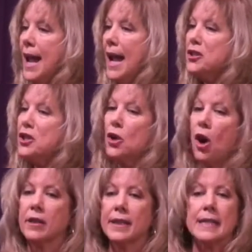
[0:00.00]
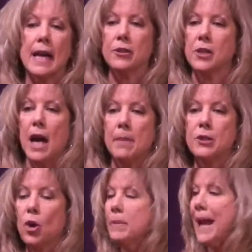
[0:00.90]
and she talked the entire time
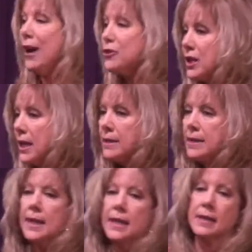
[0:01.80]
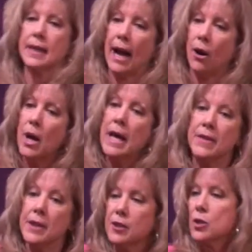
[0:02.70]
and me how she does this and how
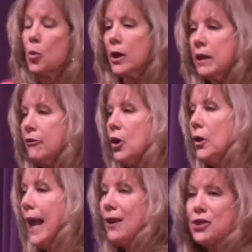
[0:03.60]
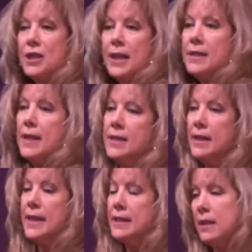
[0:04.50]
this is working for her and how she does this
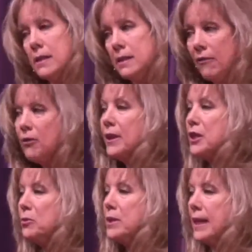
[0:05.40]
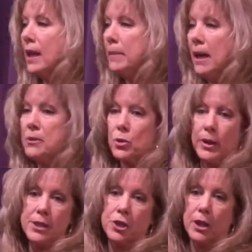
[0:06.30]
and several things she was telling me. I was
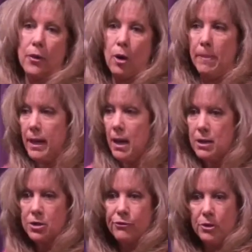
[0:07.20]
cringing, going, oh my gosh,